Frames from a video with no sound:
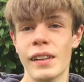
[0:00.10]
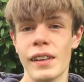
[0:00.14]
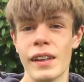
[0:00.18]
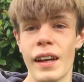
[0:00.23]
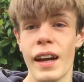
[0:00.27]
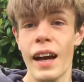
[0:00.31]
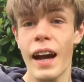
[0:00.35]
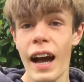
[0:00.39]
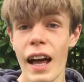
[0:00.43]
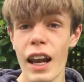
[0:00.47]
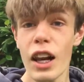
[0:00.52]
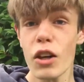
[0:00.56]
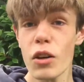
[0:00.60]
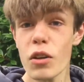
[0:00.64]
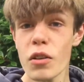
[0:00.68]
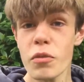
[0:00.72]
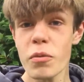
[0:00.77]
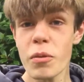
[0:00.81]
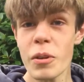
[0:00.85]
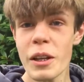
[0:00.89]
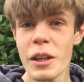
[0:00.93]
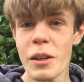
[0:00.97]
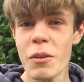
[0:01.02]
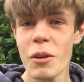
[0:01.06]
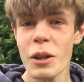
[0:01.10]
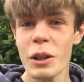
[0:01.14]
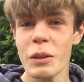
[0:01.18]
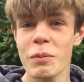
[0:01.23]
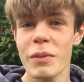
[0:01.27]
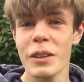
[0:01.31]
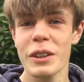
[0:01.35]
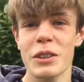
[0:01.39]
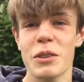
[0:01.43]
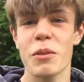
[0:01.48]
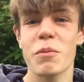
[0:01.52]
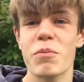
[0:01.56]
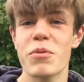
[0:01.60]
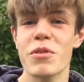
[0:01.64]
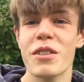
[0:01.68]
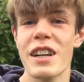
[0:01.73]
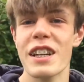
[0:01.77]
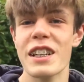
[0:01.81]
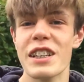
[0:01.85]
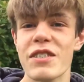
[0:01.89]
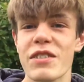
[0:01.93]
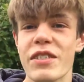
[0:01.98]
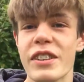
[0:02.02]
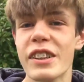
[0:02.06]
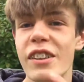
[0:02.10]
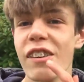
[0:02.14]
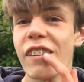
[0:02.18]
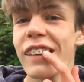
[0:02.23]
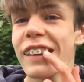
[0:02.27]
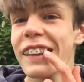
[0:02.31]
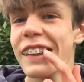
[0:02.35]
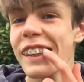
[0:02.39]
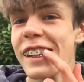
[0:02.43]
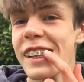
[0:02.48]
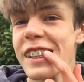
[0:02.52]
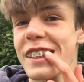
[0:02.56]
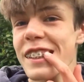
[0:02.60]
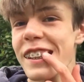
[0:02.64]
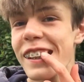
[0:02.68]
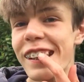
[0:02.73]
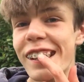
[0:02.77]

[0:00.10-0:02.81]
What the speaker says: Hello everybody, welcome back to a brand new video. Look at this,